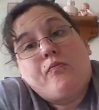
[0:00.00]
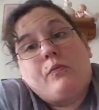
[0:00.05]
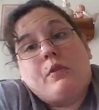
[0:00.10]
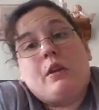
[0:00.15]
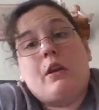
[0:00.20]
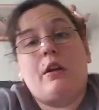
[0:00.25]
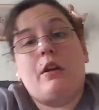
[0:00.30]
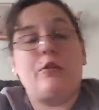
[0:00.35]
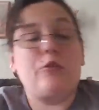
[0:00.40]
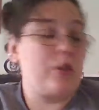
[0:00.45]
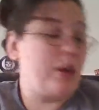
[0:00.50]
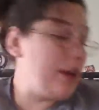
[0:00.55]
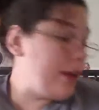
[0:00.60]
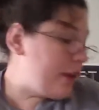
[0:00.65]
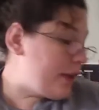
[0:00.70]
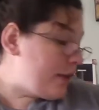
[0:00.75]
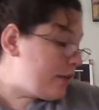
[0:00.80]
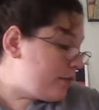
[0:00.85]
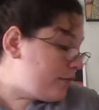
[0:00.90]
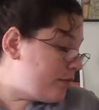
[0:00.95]
Gotta try
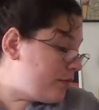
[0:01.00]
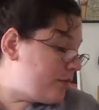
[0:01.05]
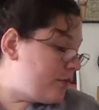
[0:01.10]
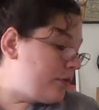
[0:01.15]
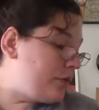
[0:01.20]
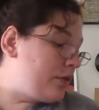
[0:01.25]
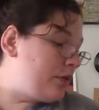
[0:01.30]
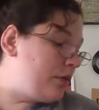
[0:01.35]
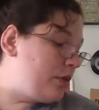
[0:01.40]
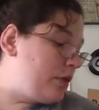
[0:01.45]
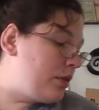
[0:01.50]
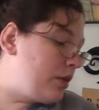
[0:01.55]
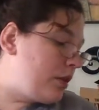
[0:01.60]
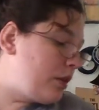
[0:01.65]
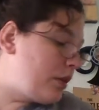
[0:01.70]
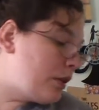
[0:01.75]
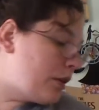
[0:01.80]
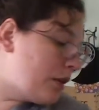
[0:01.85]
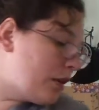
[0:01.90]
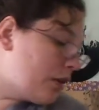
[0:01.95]
it.
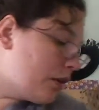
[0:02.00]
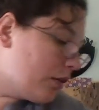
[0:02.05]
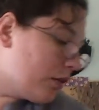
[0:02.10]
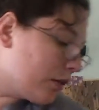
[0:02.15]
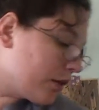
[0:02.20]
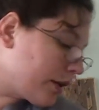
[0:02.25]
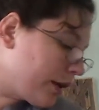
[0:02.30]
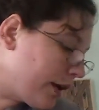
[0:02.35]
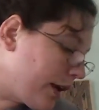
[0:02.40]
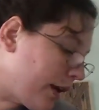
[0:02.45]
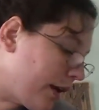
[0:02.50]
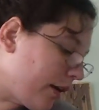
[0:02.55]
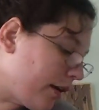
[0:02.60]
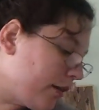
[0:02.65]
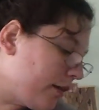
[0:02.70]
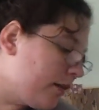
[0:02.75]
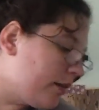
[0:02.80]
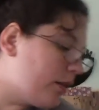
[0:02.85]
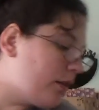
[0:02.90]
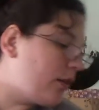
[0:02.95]

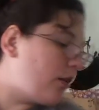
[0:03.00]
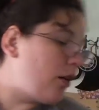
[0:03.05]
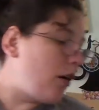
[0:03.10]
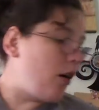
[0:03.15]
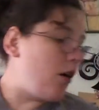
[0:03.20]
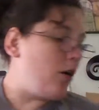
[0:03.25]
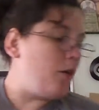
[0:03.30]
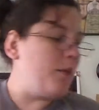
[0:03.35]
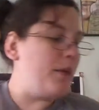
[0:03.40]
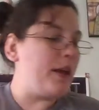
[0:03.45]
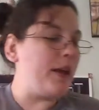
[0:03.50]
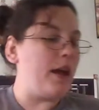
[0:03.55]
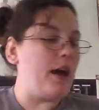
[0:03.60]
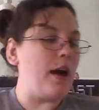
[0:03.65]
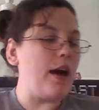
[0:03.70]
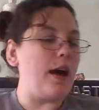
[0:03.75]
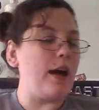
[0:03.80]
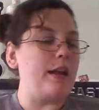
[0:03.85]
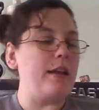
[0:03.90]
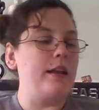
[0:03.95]
Okay.
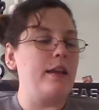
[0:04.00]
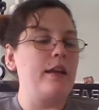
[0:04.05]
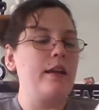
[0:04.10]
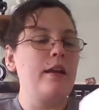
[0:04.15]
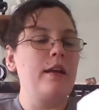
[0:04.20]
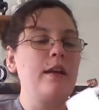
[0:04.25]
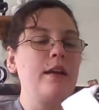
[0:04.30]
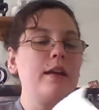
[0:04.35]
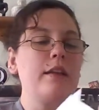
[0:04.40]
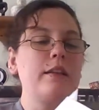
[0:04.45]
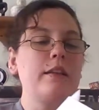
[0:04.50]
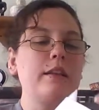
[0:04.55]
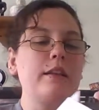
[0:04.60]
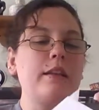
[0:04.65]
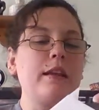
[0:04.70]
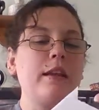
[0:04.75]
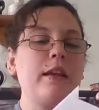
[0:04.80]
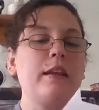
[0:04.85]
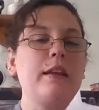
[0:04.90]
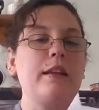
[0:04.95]
Oh my God!
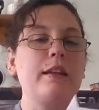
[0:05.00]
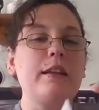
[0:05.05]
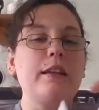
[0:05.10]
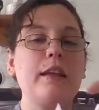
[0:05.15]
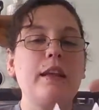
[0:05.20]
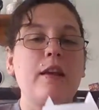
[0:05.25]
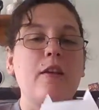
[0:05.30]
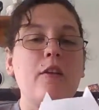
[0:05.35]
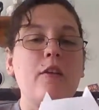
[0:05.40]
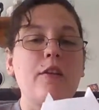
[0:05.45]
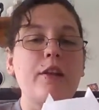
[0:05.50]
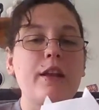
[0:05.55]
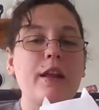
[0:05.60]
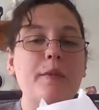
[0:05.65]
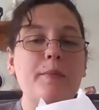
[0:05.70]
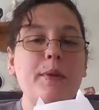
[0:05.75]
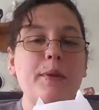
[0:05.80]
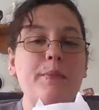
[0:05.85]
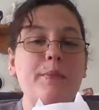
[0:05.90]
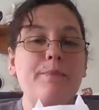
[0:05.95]
Look,
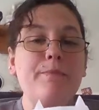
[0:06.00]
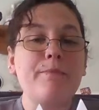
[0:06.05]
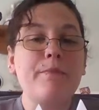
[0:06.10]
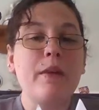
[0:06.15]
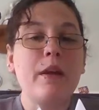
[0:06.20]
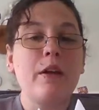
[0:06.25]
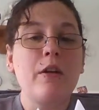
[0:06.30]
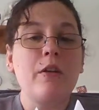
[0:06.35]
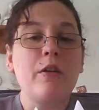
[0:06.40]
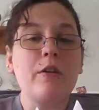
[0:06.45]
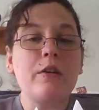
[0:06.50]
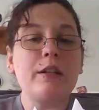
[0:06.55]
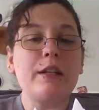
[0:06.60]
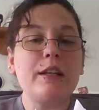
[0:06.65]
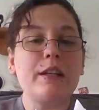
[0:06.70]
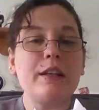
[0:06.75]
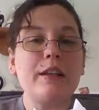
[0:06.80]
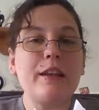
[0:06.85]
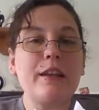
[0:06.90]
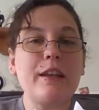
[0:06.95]
origami! Oh,
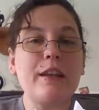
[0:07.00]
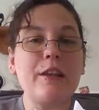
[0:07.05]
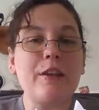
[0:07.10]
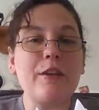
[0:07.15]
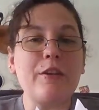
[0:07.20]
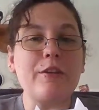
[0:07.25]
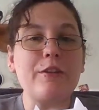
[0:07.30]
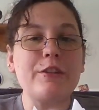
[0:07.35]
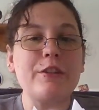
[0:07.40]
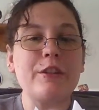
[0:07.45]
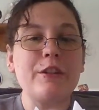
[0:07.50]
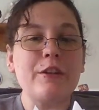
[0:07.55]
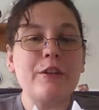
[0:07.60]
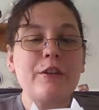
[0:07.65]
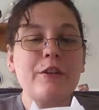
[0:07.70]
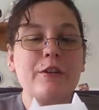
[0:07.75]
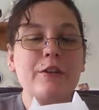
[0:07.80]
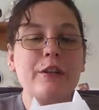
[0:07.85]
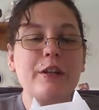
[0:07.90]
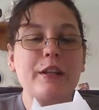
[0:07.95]
that is cute!
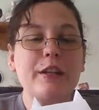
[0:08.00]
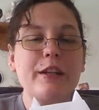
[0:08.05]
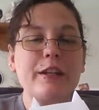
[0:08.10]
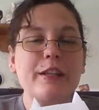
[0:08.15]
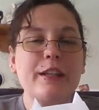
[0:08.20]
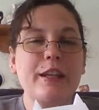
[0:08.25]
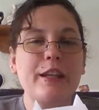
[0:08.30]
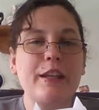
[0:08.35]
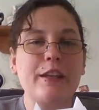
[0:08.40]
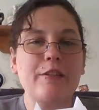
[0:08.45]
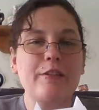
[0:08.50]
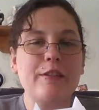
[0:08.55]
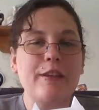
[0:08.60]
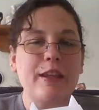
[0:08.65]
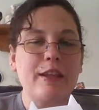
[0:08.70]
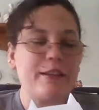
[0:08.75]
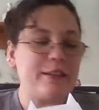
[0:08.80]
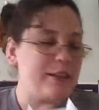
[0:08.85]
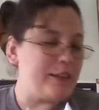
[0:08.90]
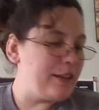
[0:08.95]
Oh, look at the
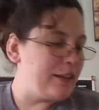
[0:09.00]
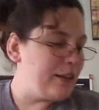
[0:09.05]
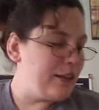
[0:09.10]
cuteness!